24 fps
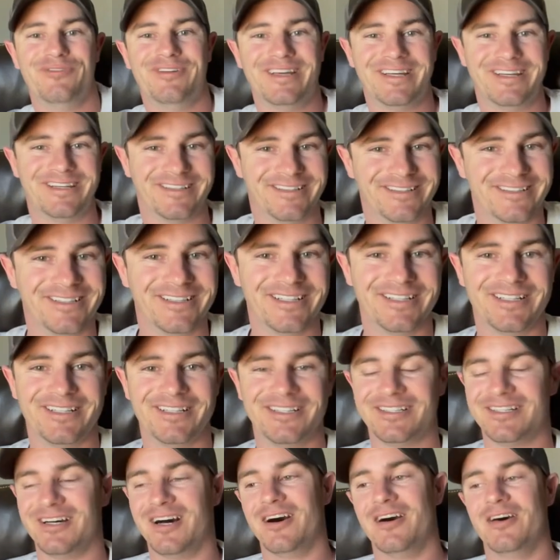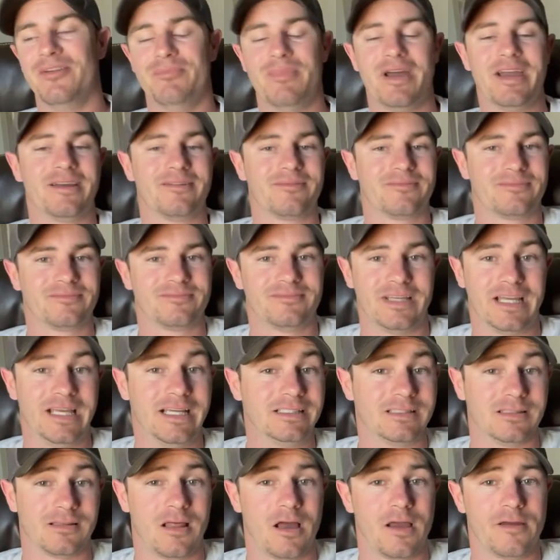in, and
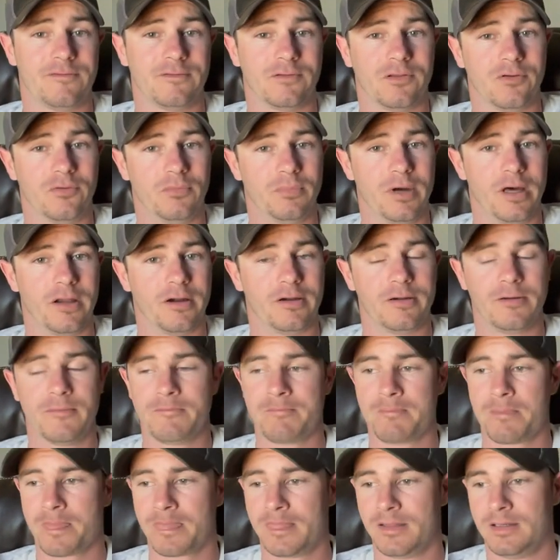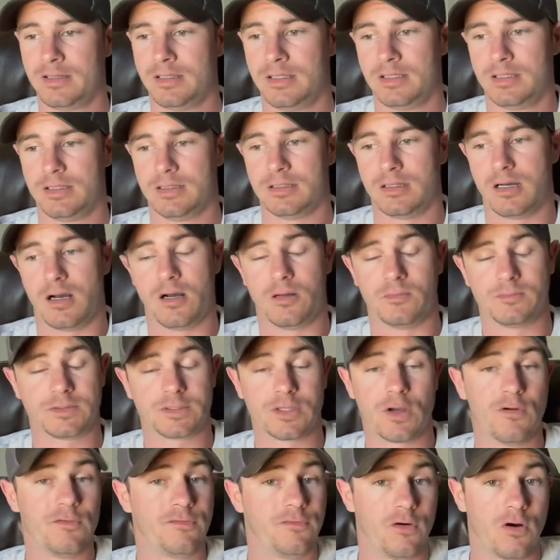ease of life a little better.
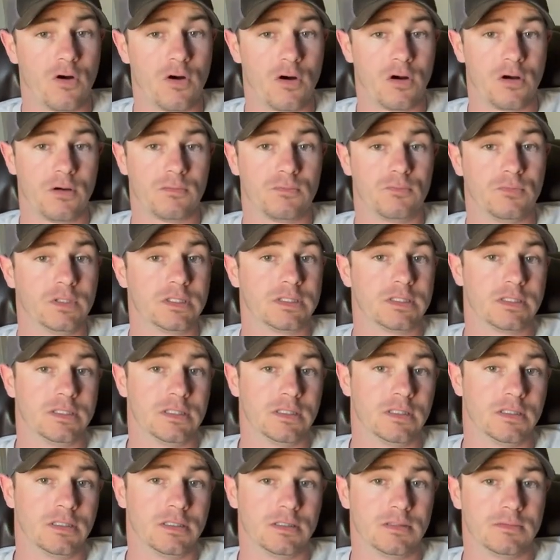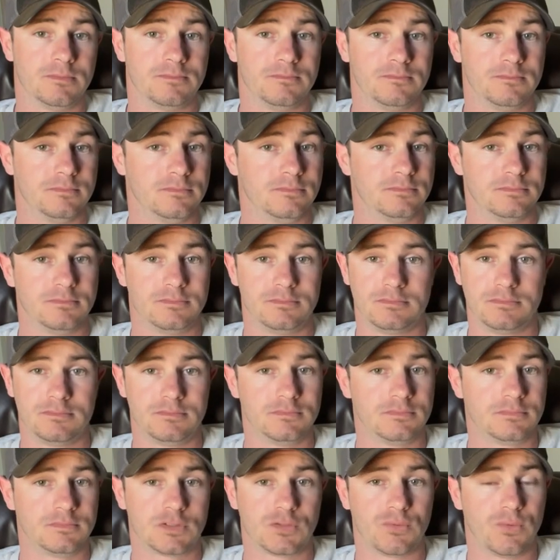So far with the
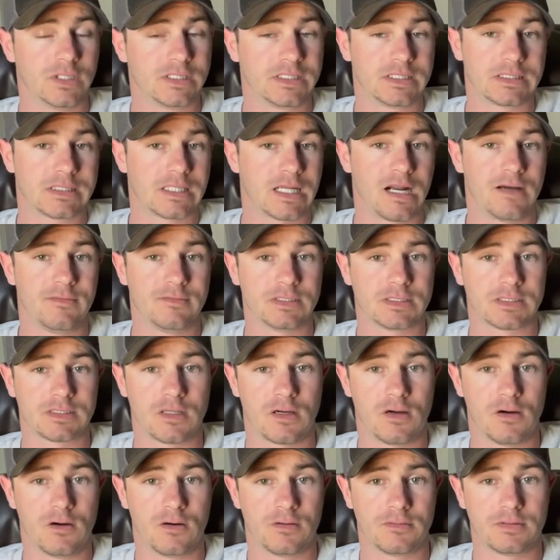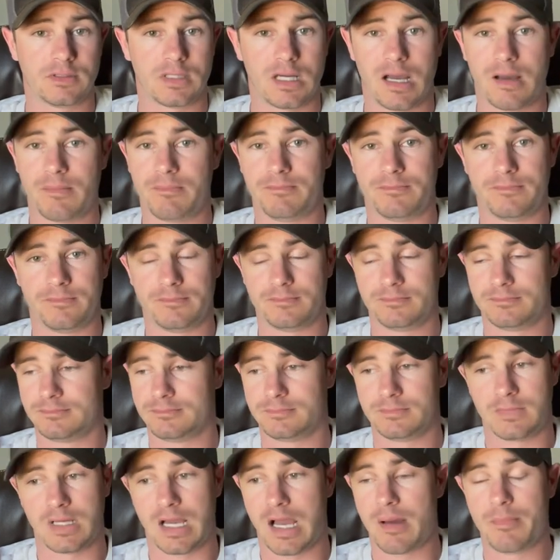switches that I've installed,
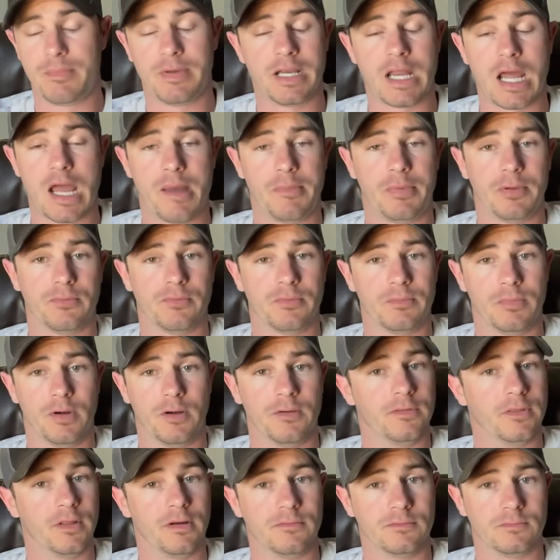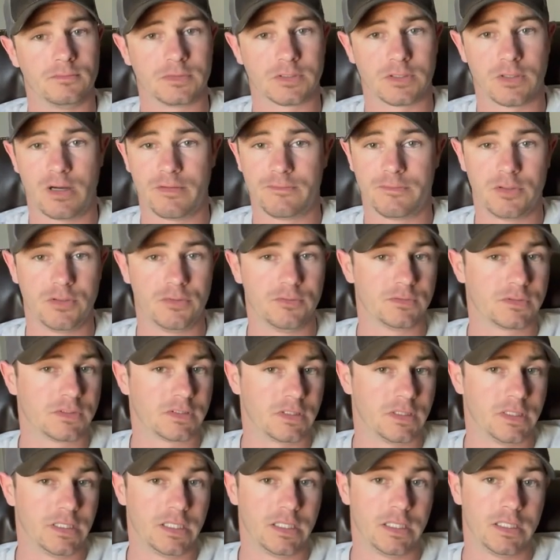I've been happy with both of them. So I've
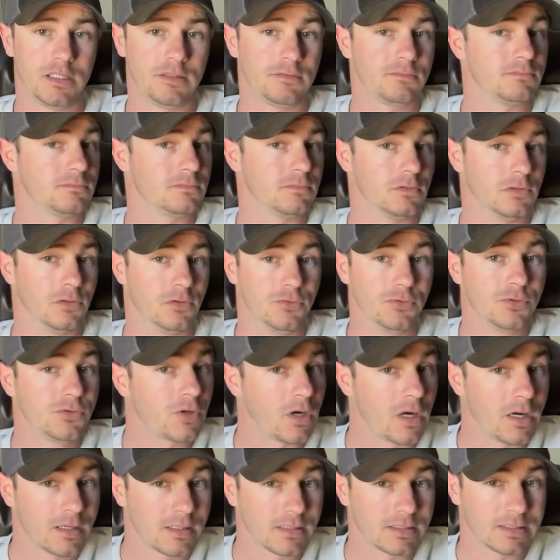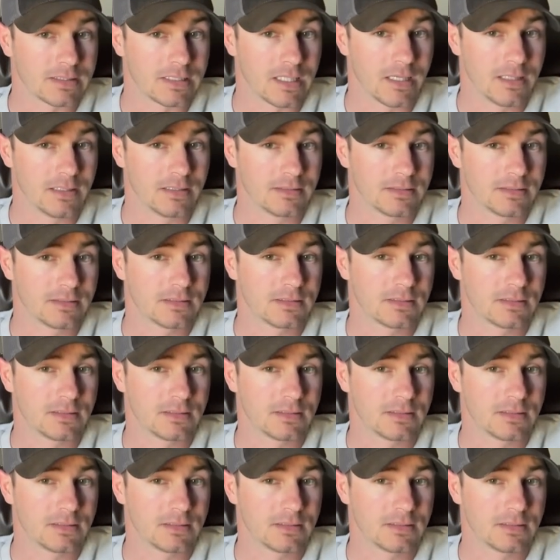used the Lutron cassettes.